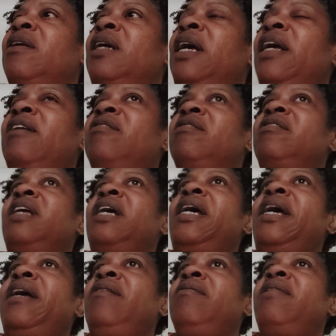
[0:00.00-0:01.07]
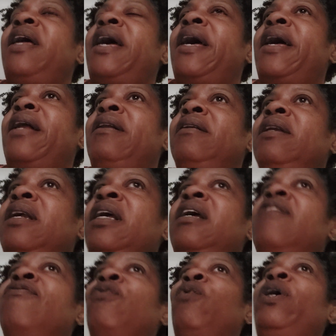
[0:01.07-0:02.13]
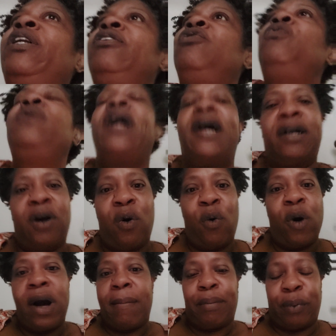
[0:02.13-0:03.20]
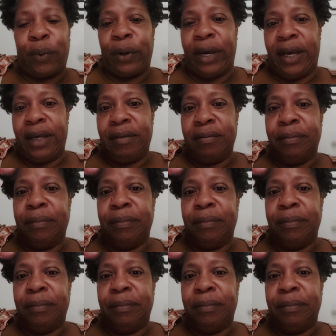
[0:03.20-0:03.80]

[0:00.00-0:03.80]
He's saying that if we do not cooperate,